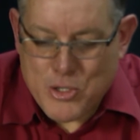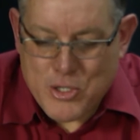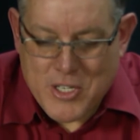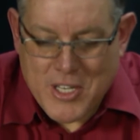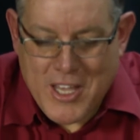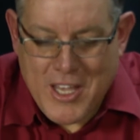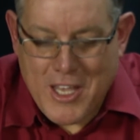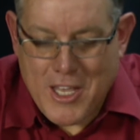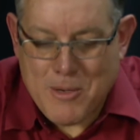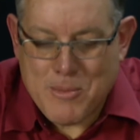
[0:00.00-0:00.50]
to
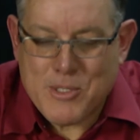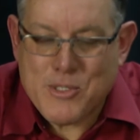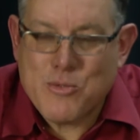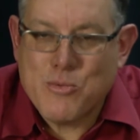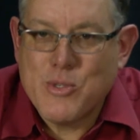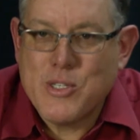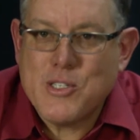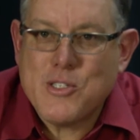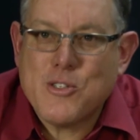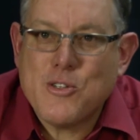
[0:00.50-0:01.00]
cannabis
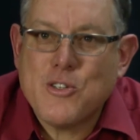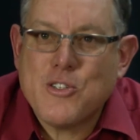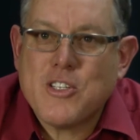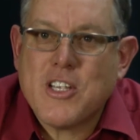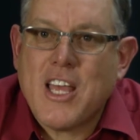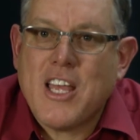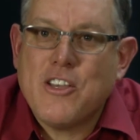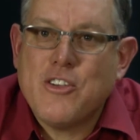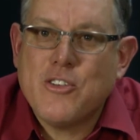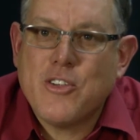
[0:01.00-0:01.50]
research,
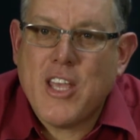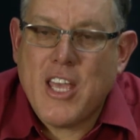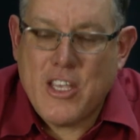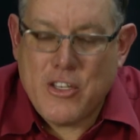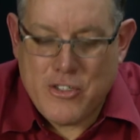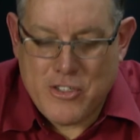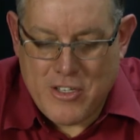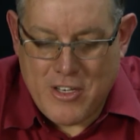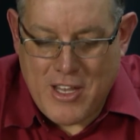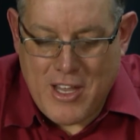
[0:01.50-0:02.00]

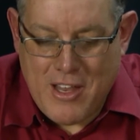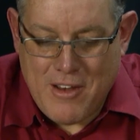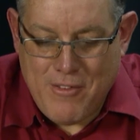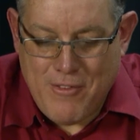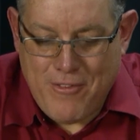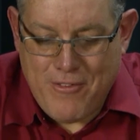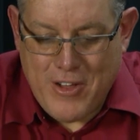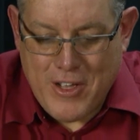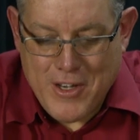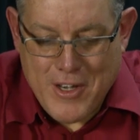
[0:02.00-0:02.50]
education, and
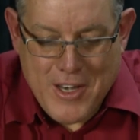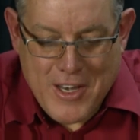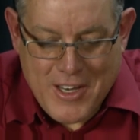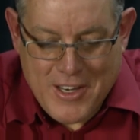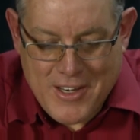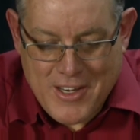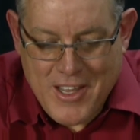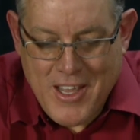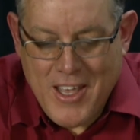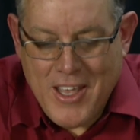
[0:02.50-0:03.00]

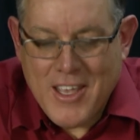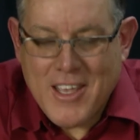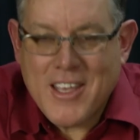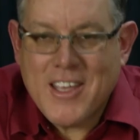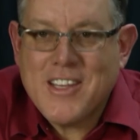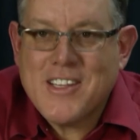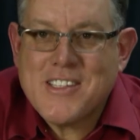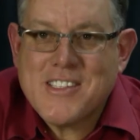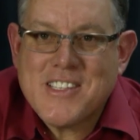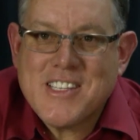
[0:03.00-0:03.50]
funding.
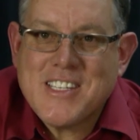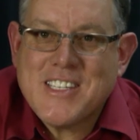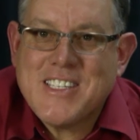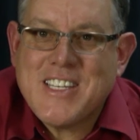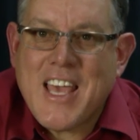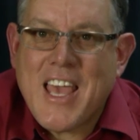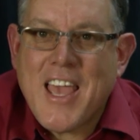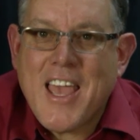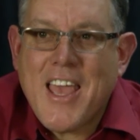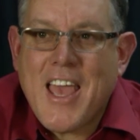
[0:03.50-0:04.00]
It is the
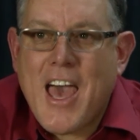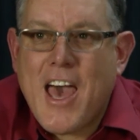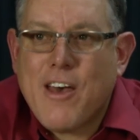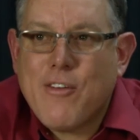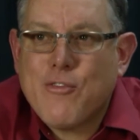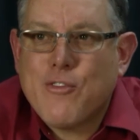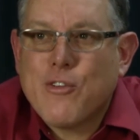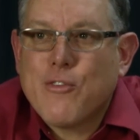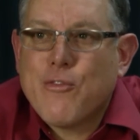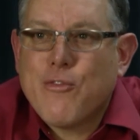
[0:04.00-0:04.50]
day
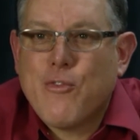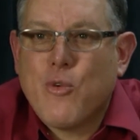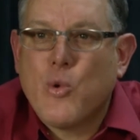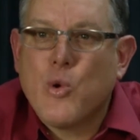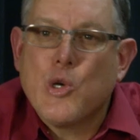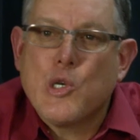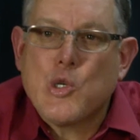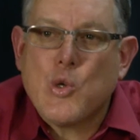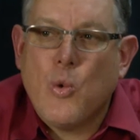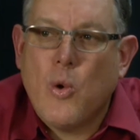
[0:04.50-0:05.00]
after
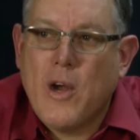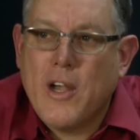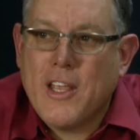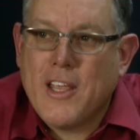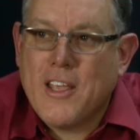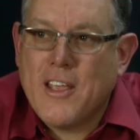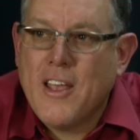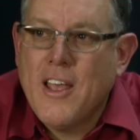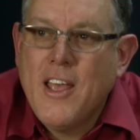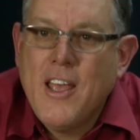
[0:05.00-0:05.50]

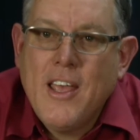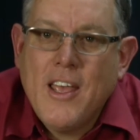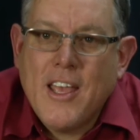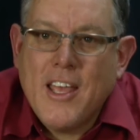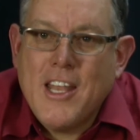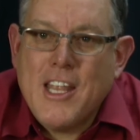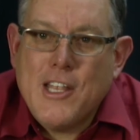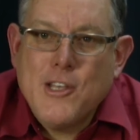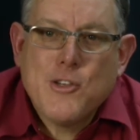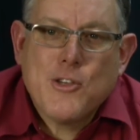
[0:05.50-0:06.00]
420,
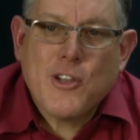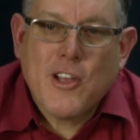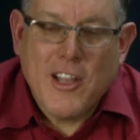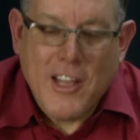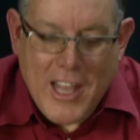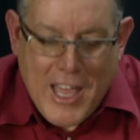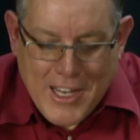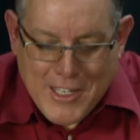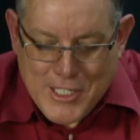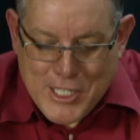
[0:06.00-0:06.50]
an
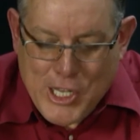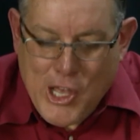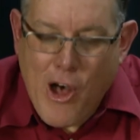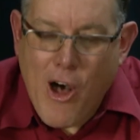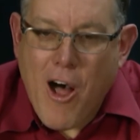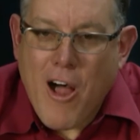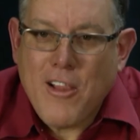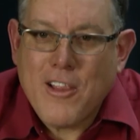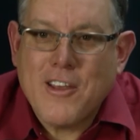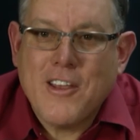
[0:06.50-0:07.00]
intergalactic
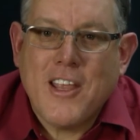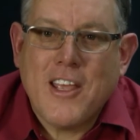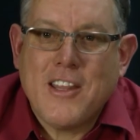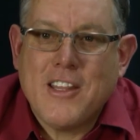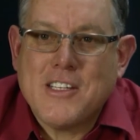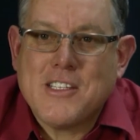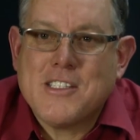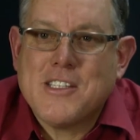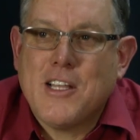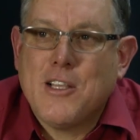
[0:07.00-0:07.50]
holiday
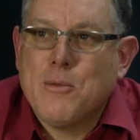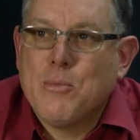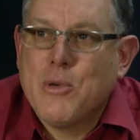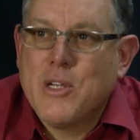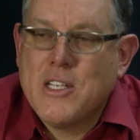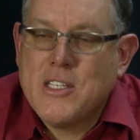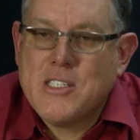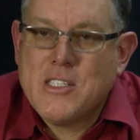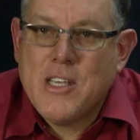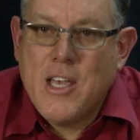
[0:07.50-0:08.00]
that
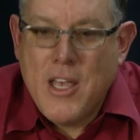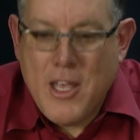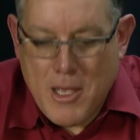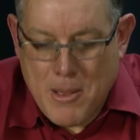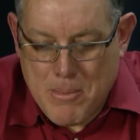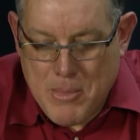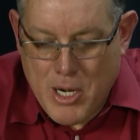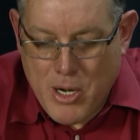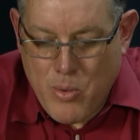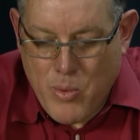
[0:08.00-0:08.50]
celebrates
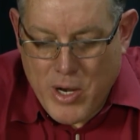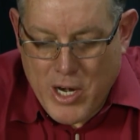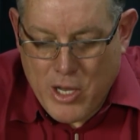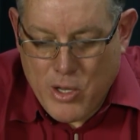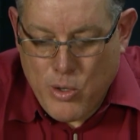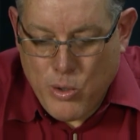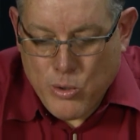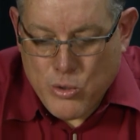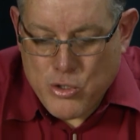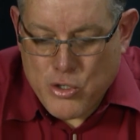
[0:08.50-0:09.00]
marijuana
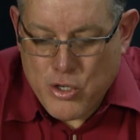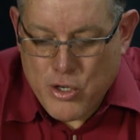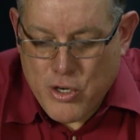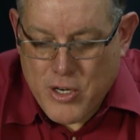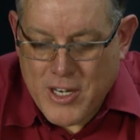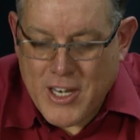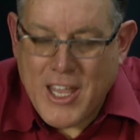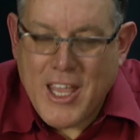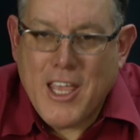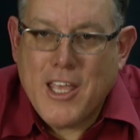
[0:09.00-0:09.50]
culture
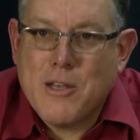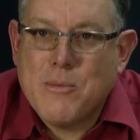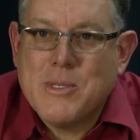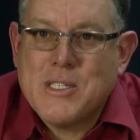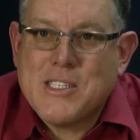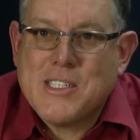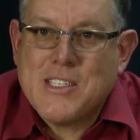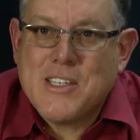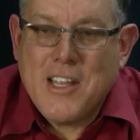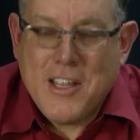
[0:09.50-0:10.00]
and
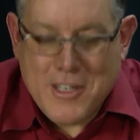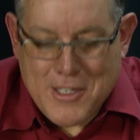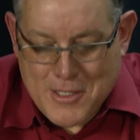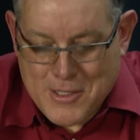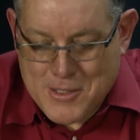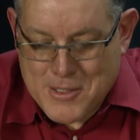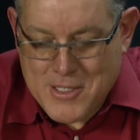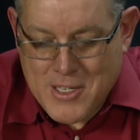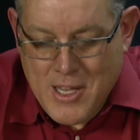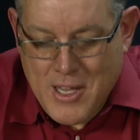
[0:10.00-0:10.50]
cannabis
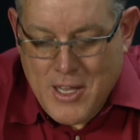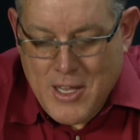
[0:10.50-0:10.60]
studies.